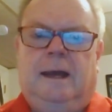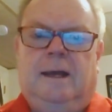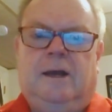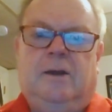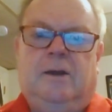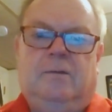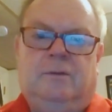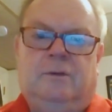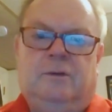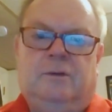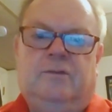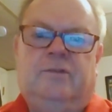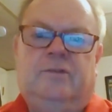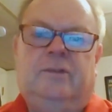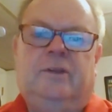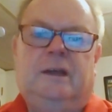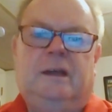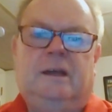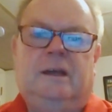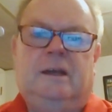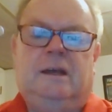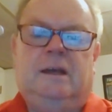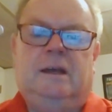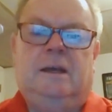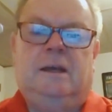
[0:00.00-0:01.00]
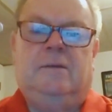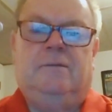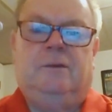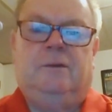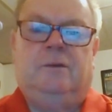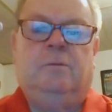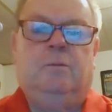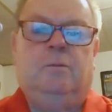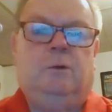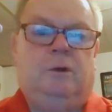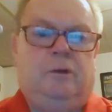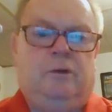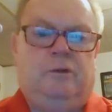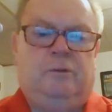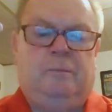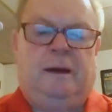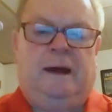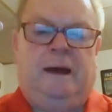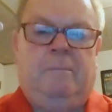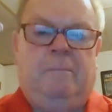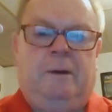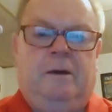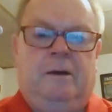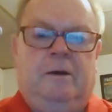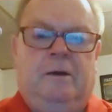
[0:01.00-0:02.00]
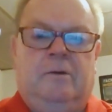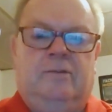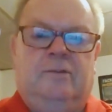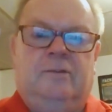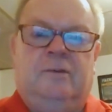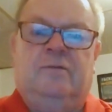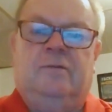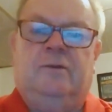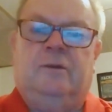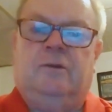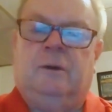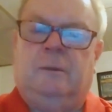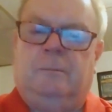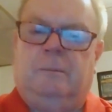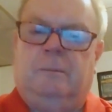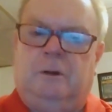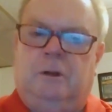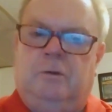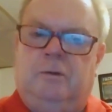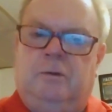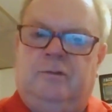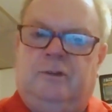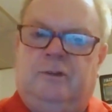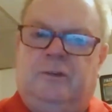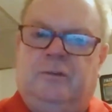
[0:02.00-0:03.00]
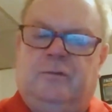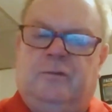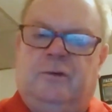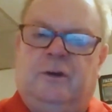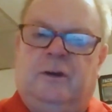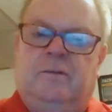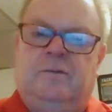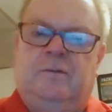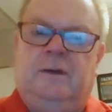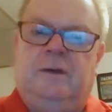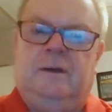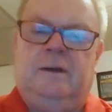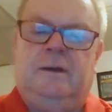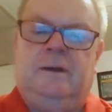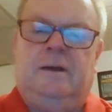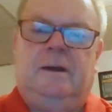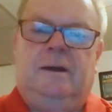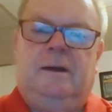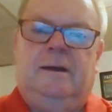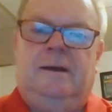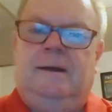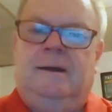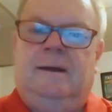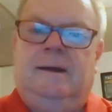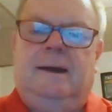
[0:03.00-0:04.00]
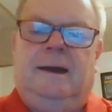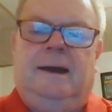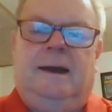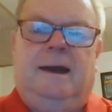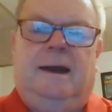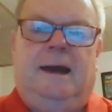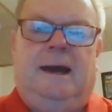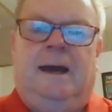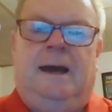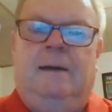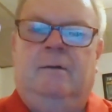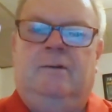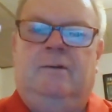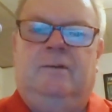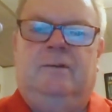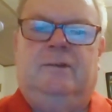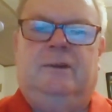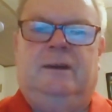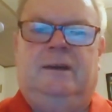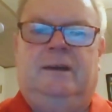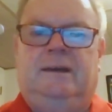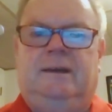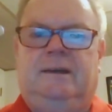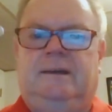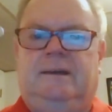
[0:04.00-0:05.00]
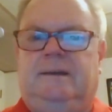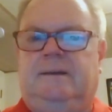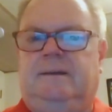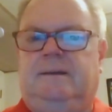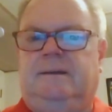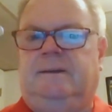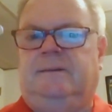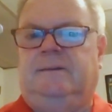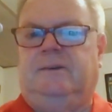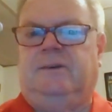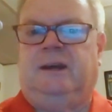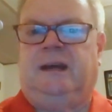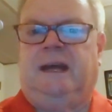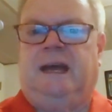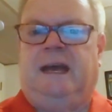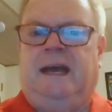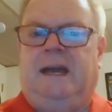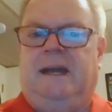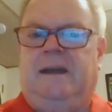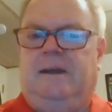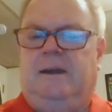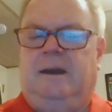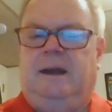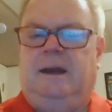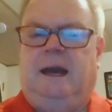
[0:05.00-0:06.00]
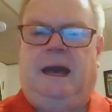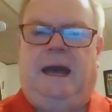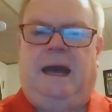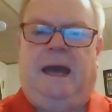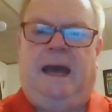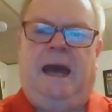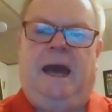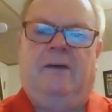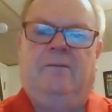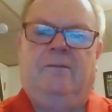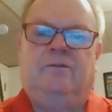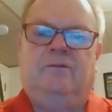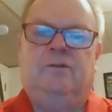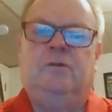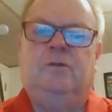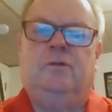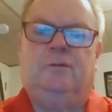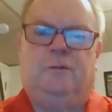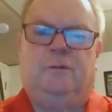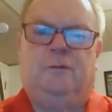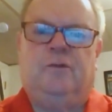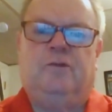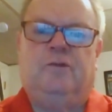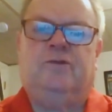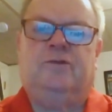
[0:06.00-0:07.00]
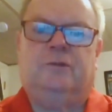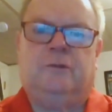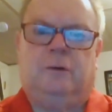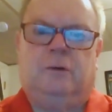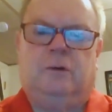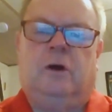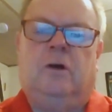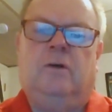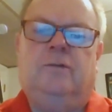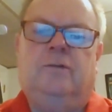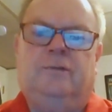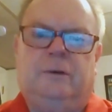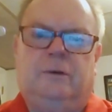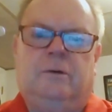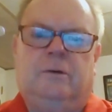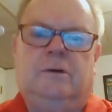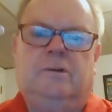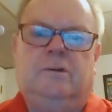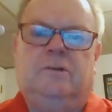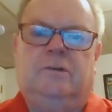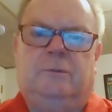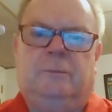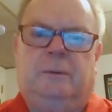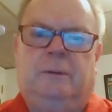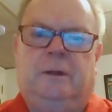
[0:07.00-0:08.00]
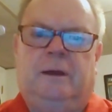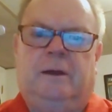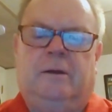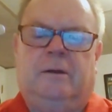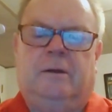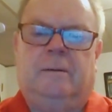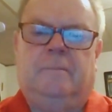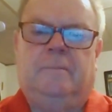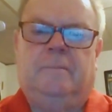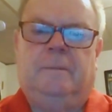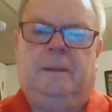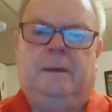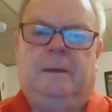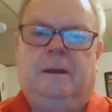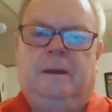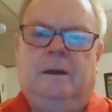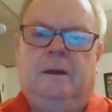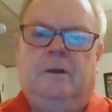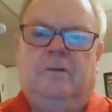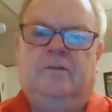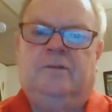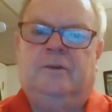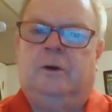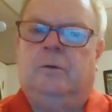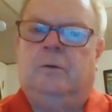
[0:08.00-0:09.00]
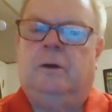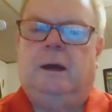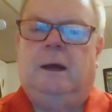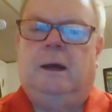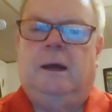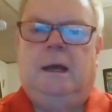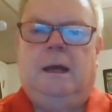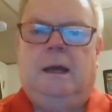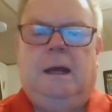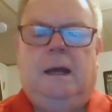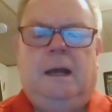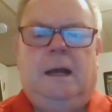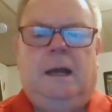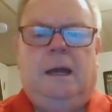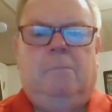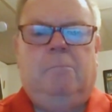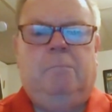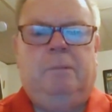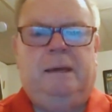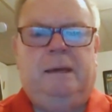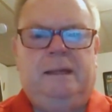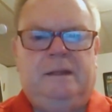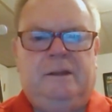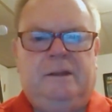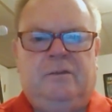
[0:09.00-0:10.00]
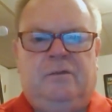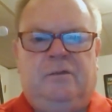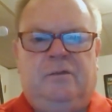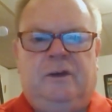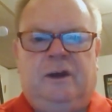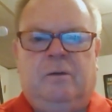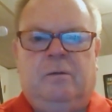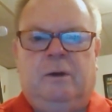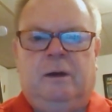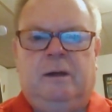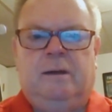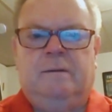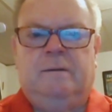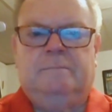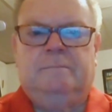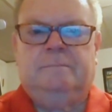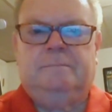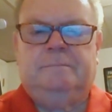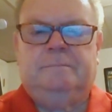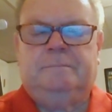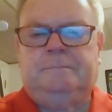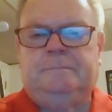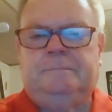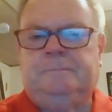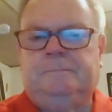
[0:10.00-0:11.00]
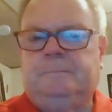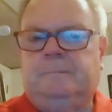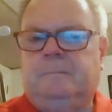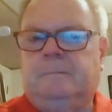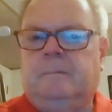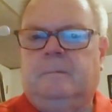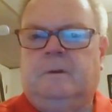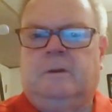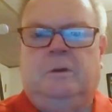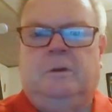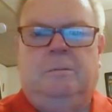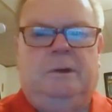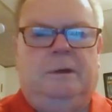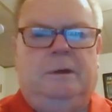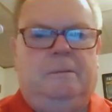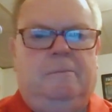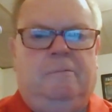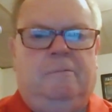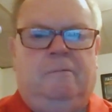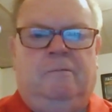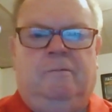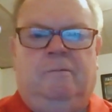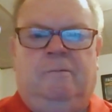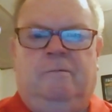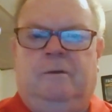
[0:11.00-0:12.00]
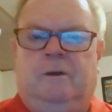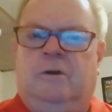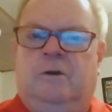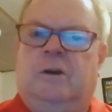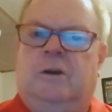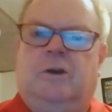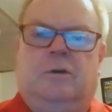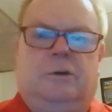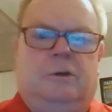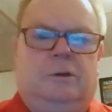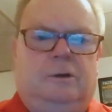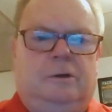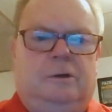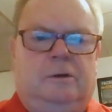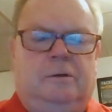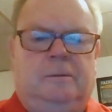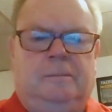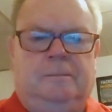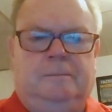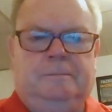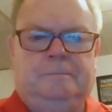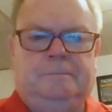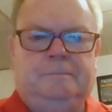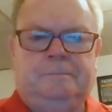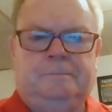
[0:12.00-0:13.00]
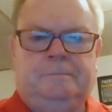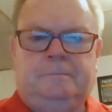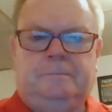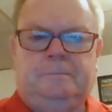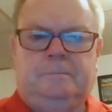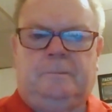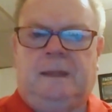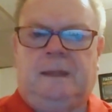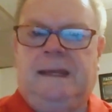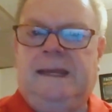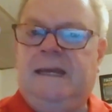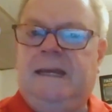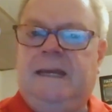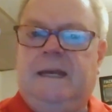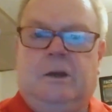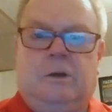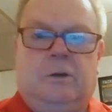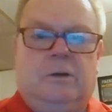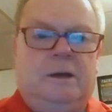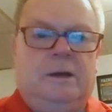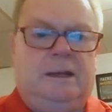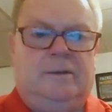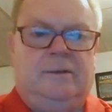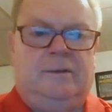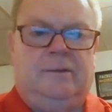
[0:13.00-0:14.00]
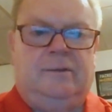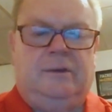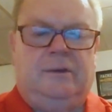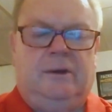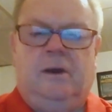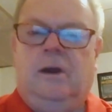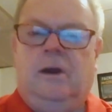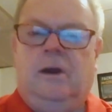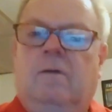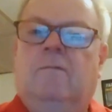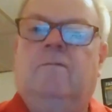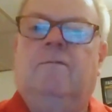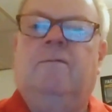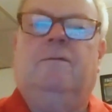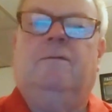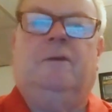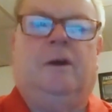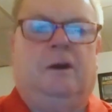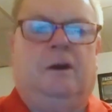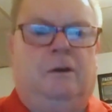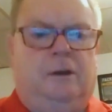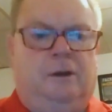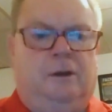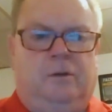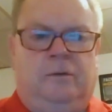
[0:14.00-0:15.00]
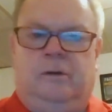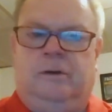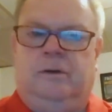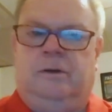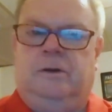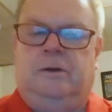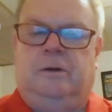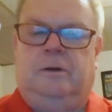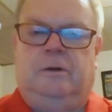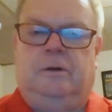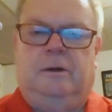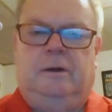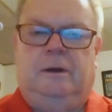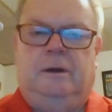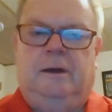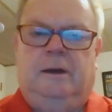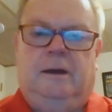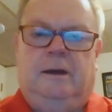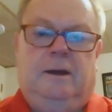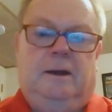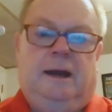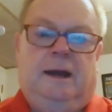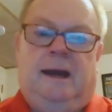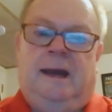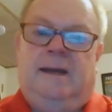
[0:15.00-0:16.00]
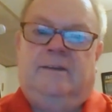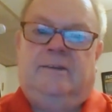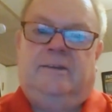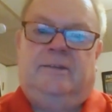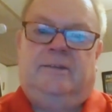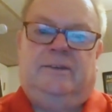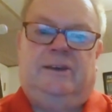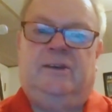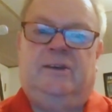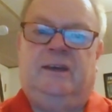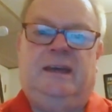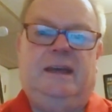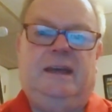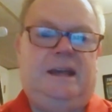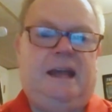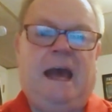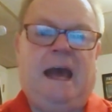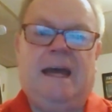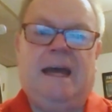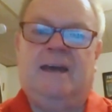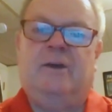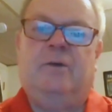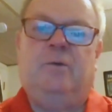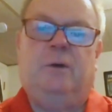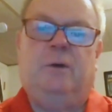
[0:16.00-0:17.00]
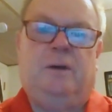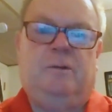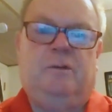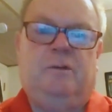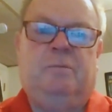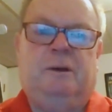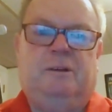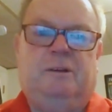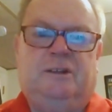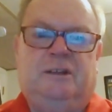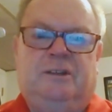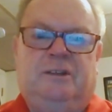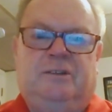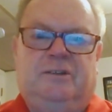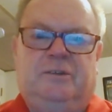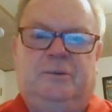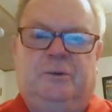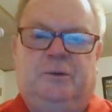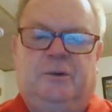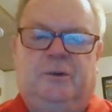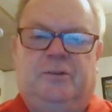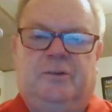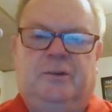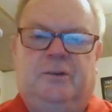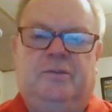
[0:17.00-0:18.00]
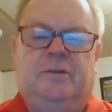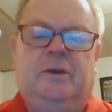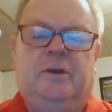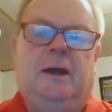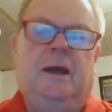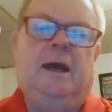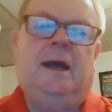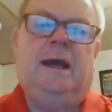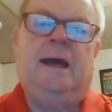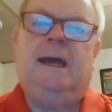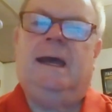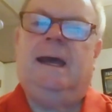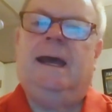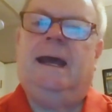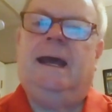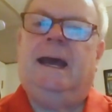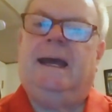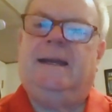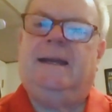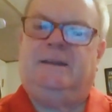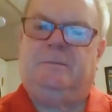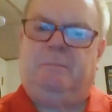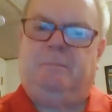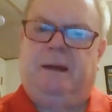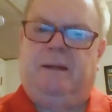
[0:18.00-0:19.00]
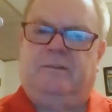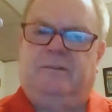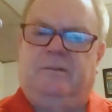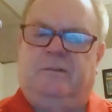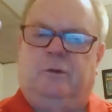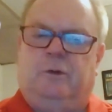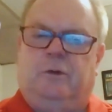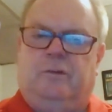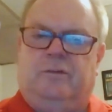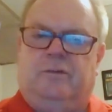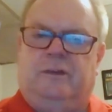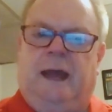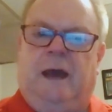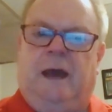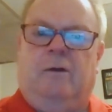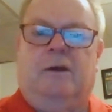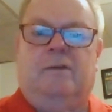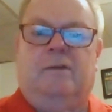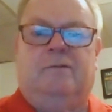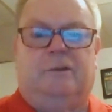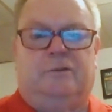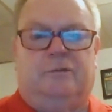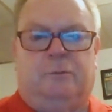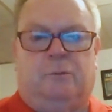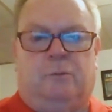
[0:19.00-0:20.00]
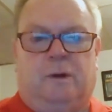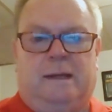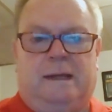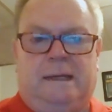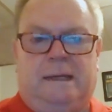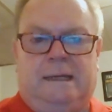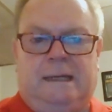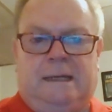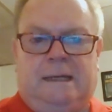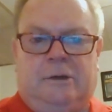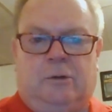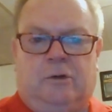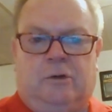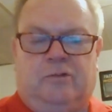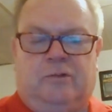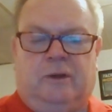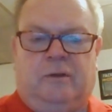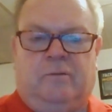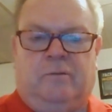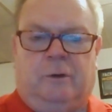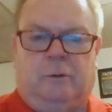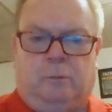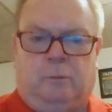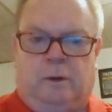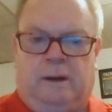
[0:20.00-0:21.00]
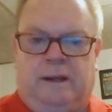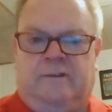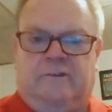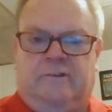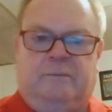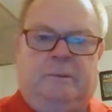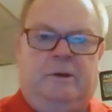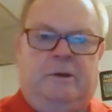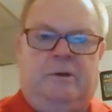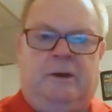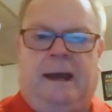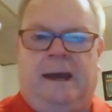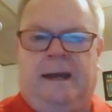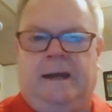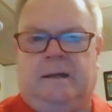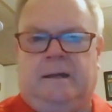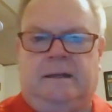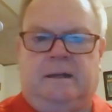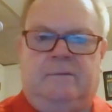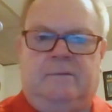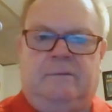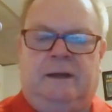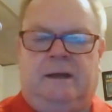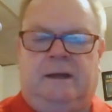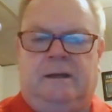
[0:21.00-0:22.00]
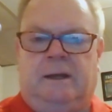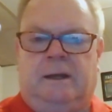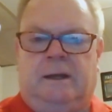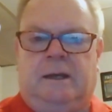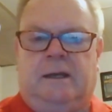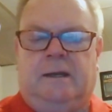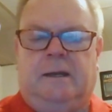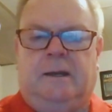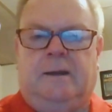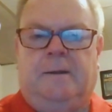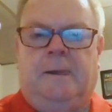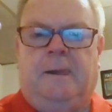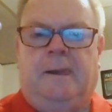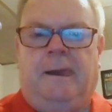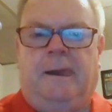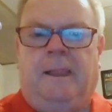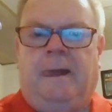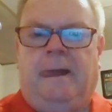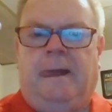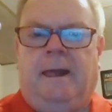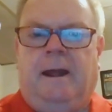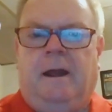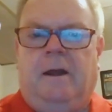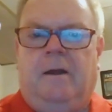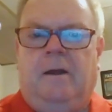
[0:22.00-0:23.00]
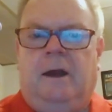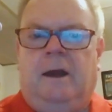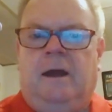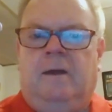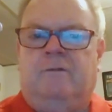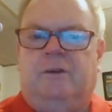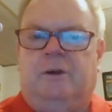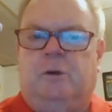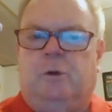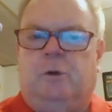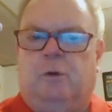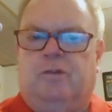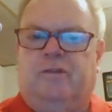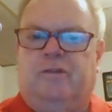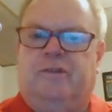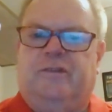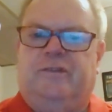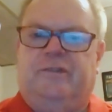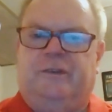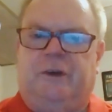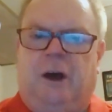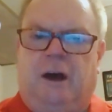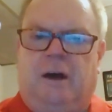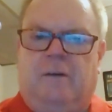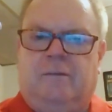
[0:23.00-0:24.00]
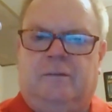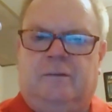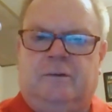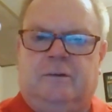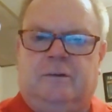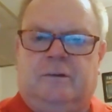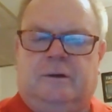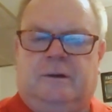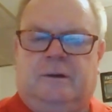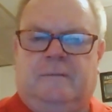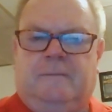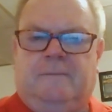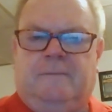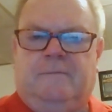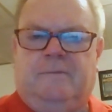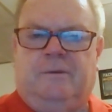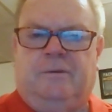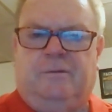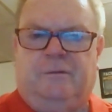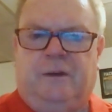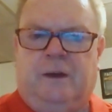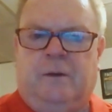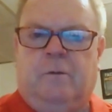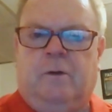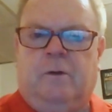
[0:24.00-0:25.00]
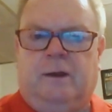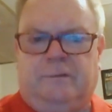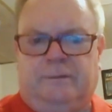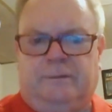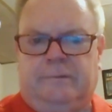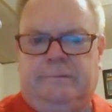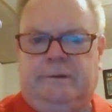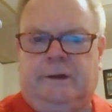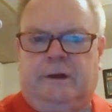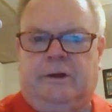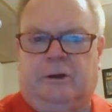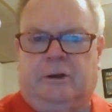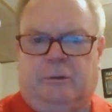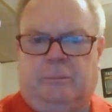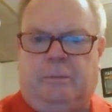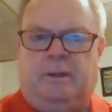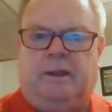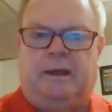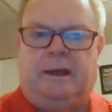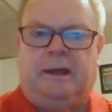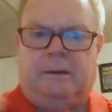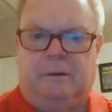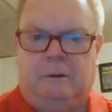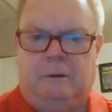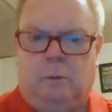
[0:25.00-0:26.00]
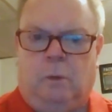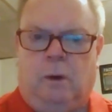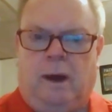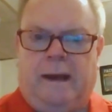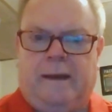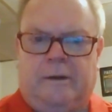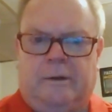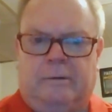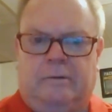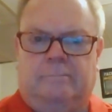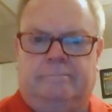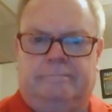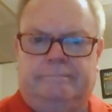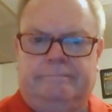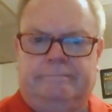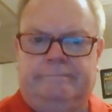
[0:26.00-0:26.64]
Conversely, if you're in one of those pot bunkers, if you're up close to the front of it, I would say it's going to add a half to a full stroke also to the player. So being in the fairway is going to be very critical. Hitting greens, very critical. I hate to say you cannot get away with much on this course because it depends, of course. Now, if it's raining or if it rains periodically, even at night, if the course is softer, the fairways are going to play wider